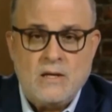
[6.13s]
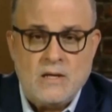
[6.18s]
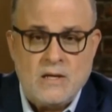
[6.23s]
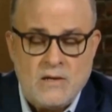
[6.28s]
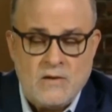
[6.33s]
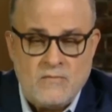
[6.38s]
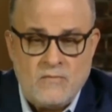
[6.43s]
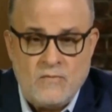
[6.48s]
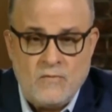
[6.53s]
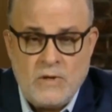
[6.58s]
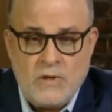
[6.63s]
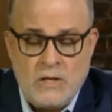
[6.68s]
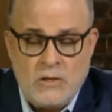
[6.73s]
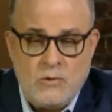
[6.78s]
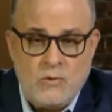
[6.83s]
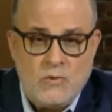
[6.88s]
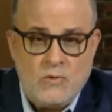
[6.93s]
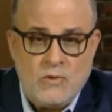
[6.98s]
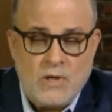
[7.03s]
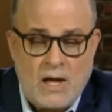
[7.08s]
if we
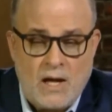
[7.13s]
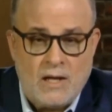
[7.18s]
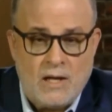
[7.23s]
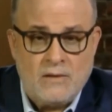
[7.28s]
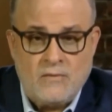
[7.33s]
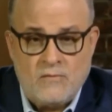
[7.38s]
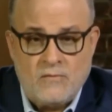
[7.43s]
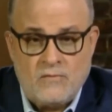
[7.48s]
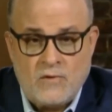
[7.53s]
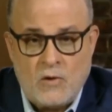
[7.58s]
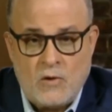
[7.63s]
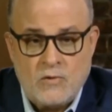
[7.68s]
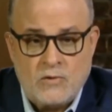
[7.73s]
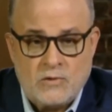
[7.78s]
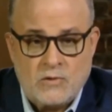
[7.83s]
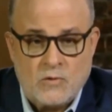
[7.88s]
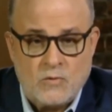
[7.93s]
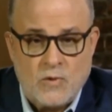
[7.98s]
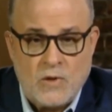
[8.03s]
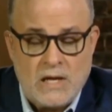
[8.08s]
do not
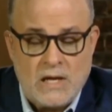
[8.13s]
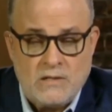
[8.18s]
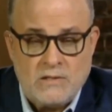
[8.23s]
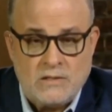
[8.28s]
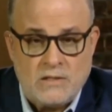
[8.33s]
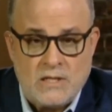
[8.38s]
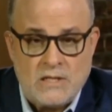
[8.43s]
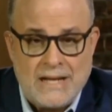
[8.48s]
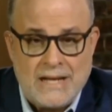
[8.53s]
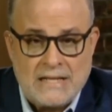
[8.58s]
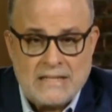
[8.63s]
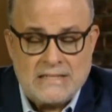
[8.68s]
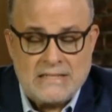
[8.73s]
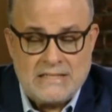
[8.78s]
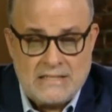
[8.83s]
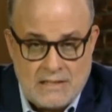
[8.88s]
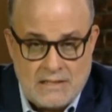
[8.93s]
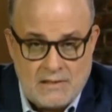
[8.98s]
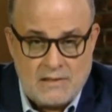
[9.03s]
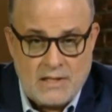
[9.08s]
vote to raise the debt
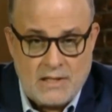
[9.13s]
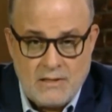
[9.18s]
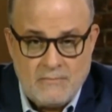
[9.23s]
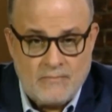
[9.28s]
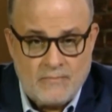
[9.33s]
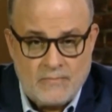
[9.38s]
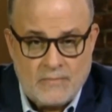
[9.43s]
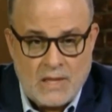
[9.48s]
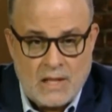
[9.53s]
ceiling,